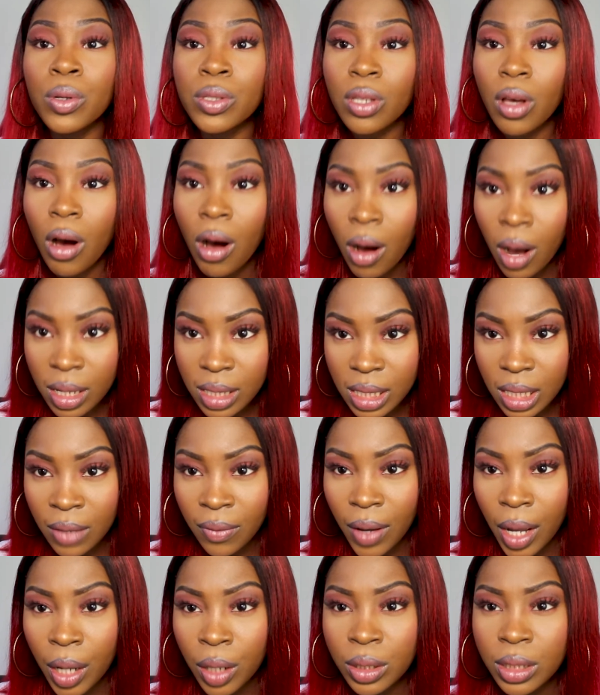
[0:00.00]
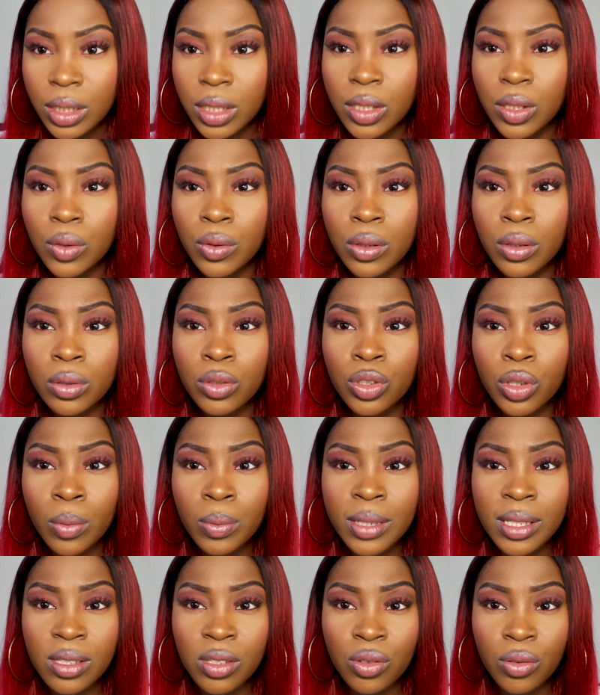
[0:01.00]
was asked if I understood the
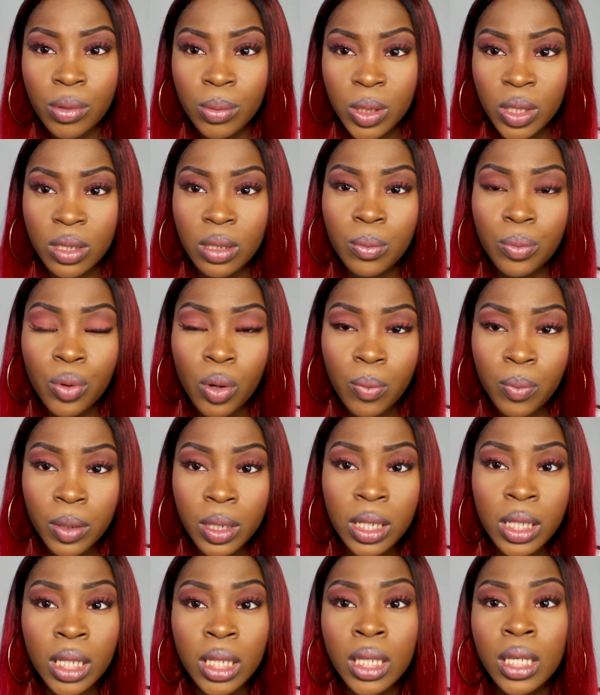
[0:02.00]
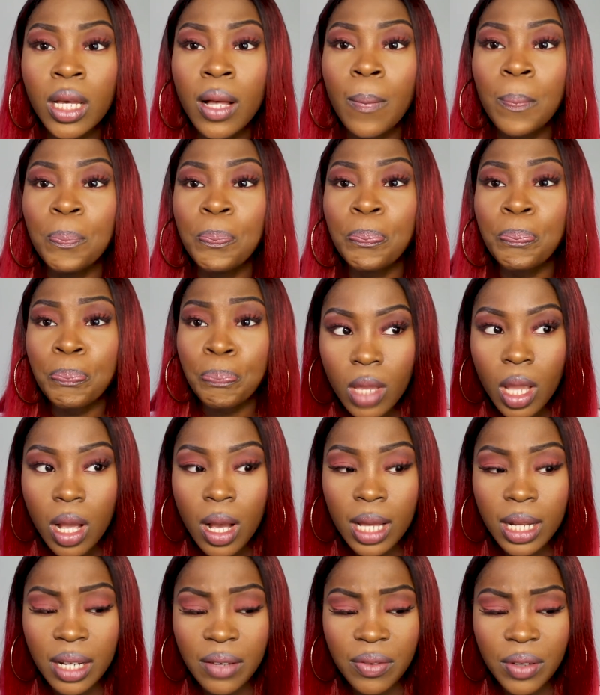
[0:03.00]
job description properly,
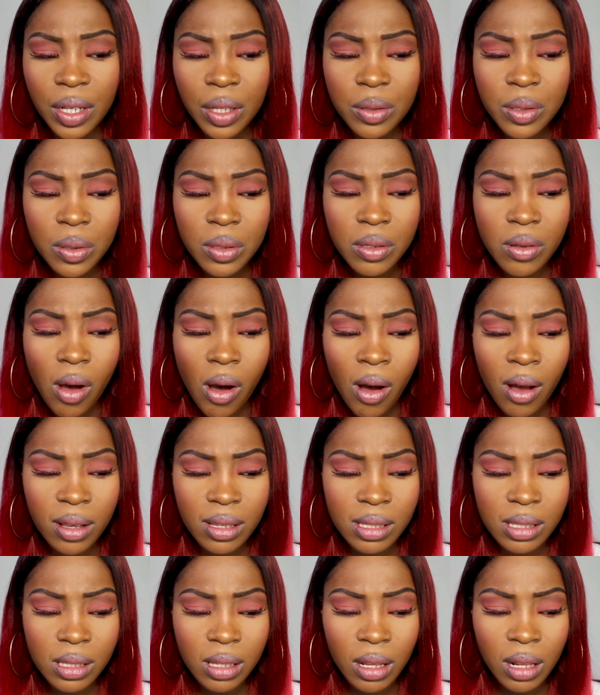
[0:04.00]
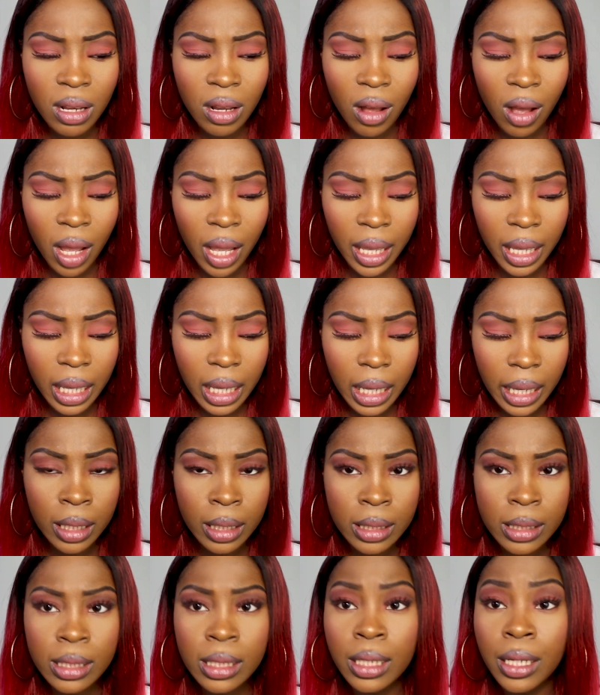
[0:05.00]
and I think I was also asked like
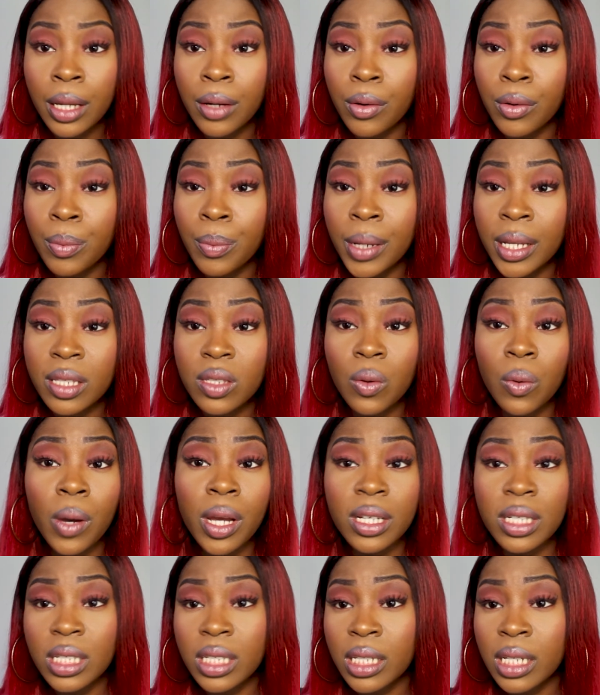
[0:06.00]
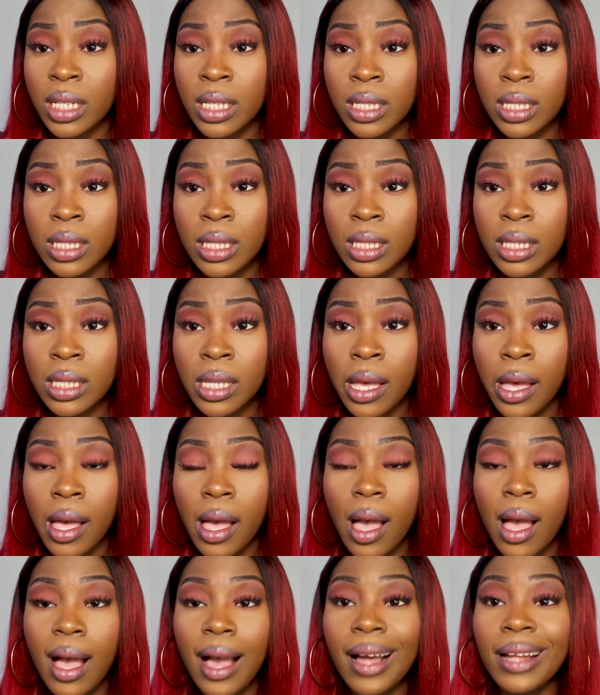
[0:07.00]
scenario based questions,
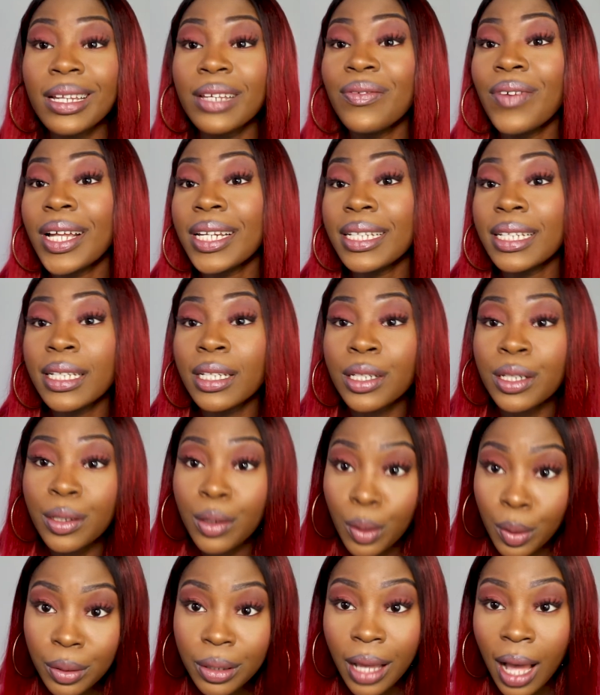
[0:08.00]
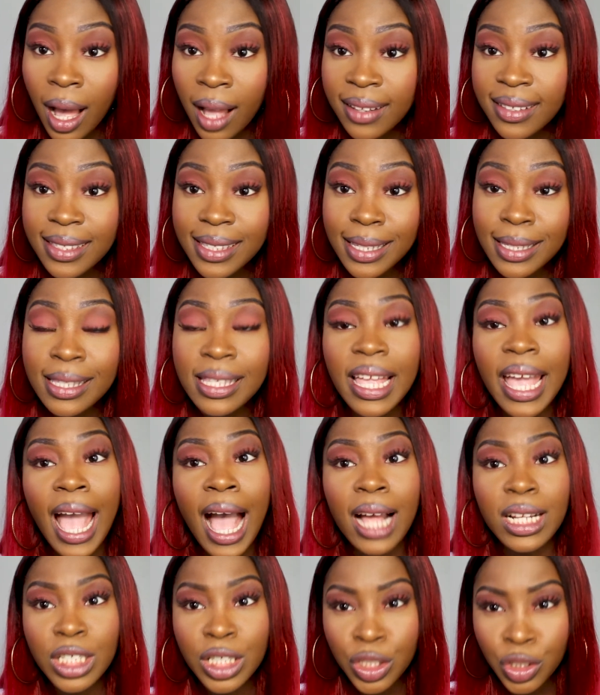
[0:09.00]
and if I didn't know the answers, they
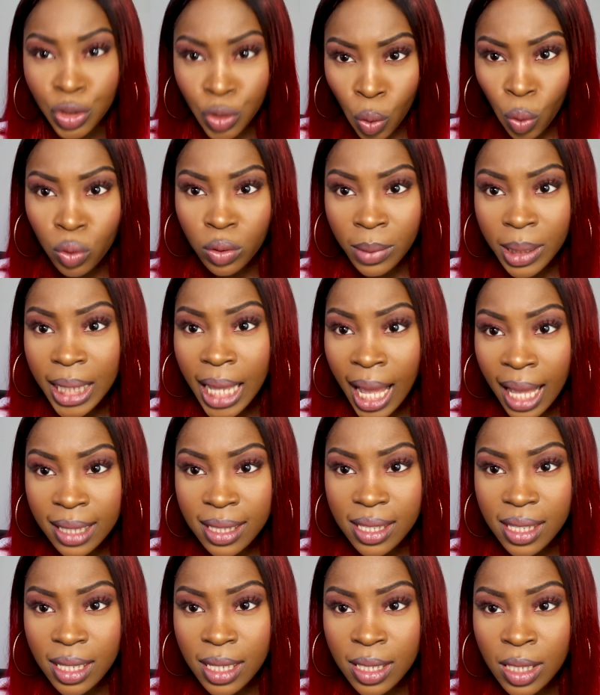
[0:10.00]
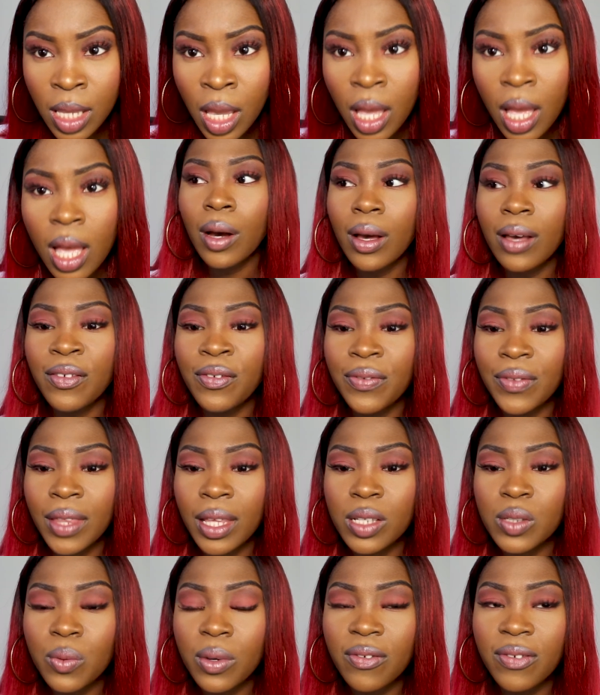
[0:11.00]
actually told me the answers. If
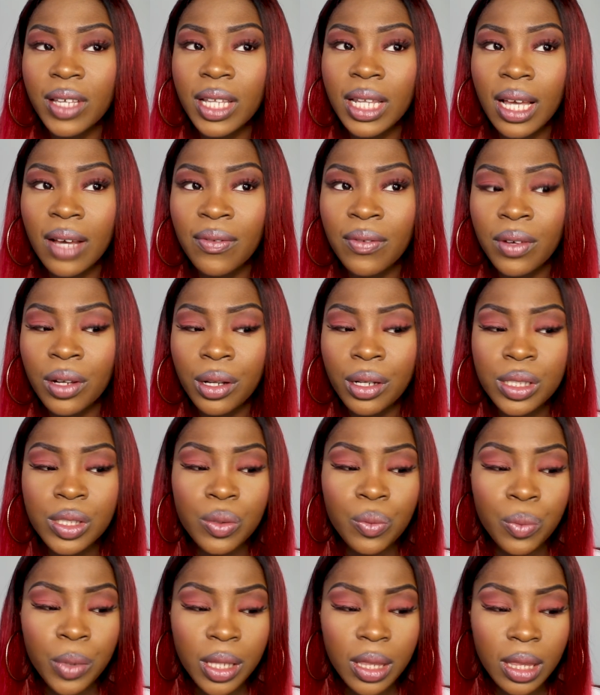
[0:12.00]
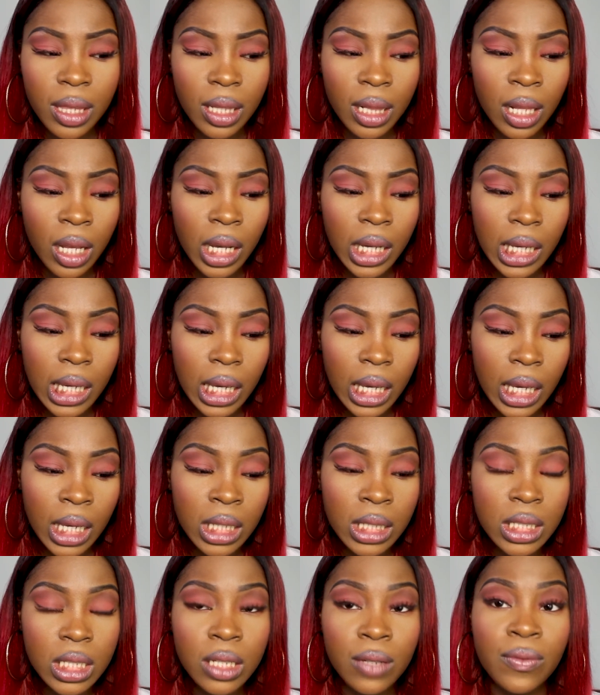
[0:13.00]
there's one thing that I've learned with like
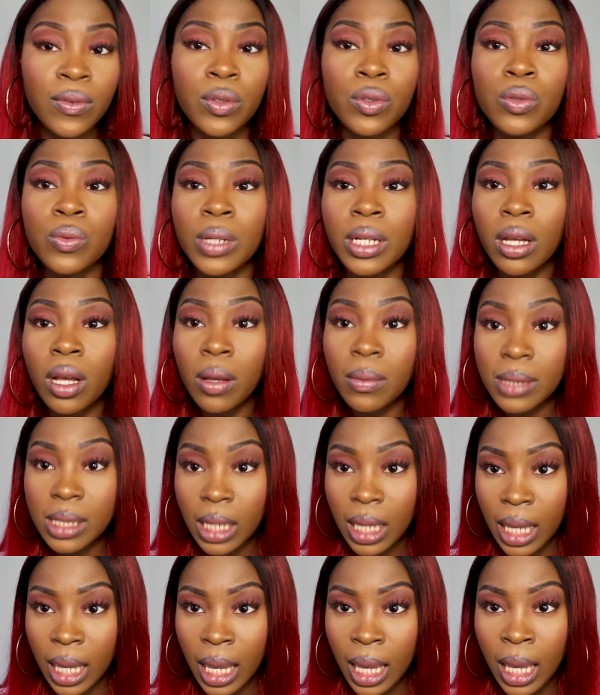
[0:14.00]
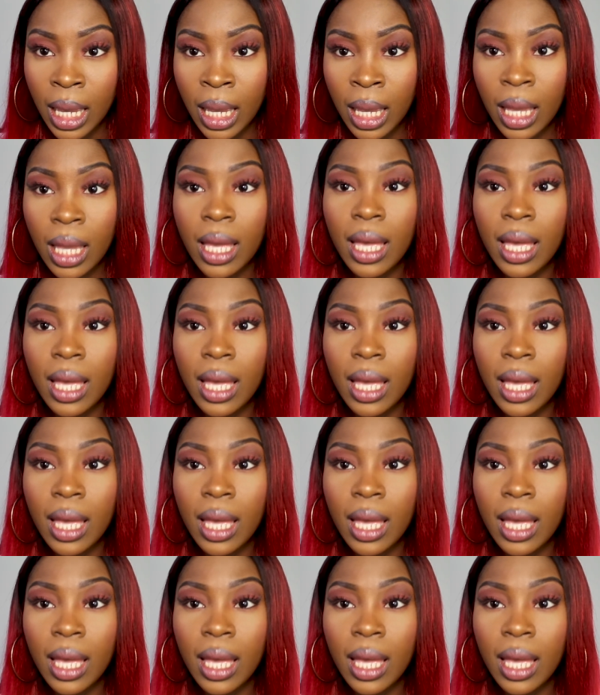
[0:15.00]
interviews when it comes to care,